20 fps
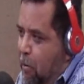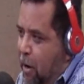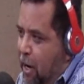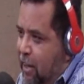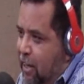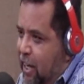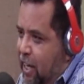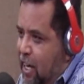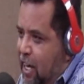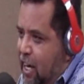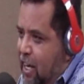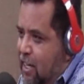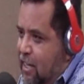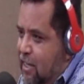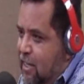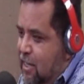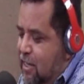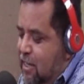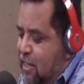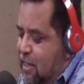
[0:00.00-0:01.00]
But I
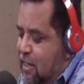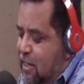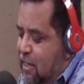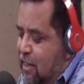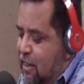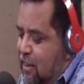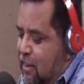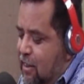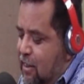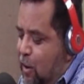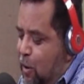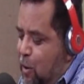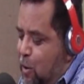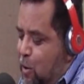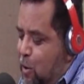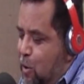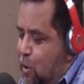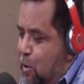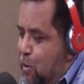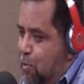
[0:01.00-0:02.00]
guess
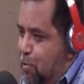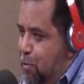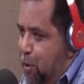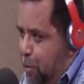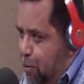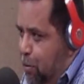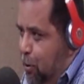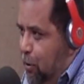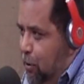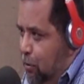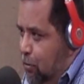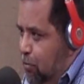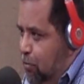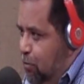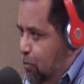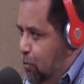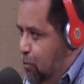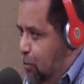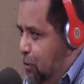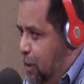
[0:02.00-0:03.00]
those people...
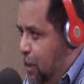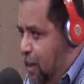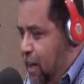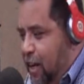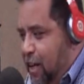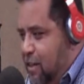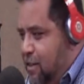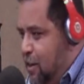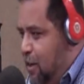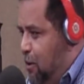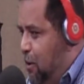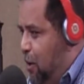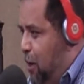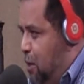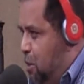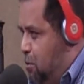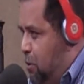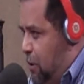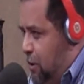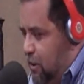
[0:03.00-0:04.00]
And I can tell you
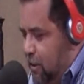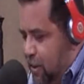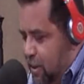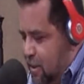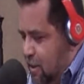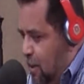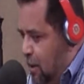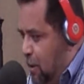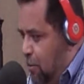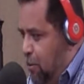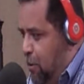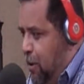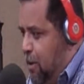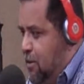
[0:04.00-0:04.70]
names, but it's not a